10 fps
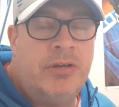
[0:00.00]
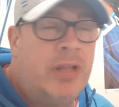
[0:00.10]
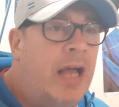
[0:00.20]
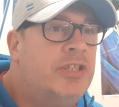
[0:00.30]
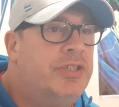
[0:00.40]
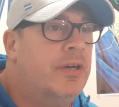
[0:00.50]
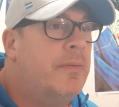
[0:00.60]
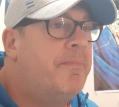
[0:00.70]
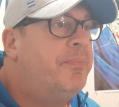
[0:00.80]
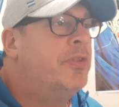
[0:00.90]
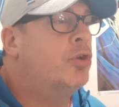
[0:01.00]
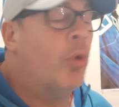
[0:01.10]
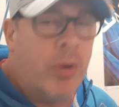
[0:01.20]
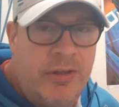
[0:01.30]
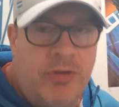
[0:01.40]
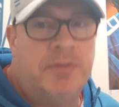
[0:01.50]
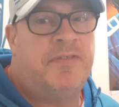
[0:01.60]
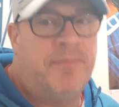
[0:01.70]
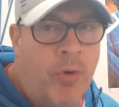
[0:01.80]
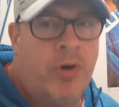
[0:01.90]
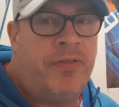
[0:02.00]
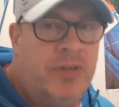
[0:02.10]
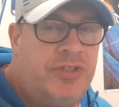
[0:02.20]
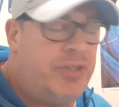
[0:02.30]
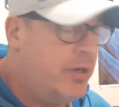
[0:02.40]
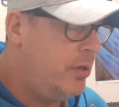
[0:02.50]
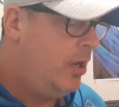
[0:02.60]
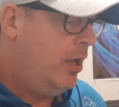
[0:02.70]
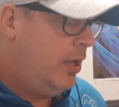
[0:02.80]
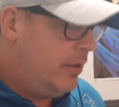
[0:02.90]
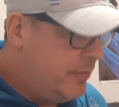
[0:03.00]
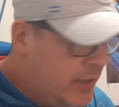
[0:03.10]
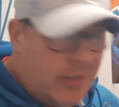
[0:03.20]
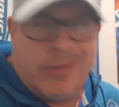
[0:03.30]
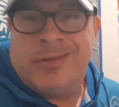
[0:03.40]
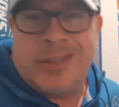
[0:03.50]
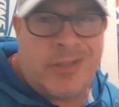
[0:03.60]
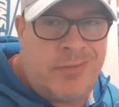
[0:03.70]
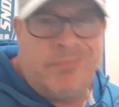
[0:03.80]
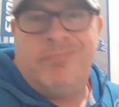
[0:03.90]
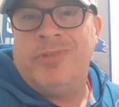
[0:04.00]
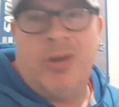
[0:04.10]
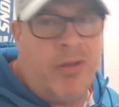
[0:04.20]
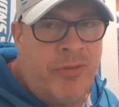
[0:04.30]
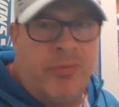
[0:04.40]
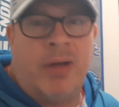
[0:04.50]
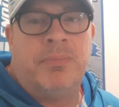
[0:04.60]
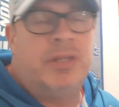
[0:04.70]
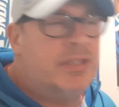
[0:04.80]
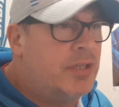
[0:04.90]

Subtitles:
year last year, going into his fourth this year. You know, the rumbling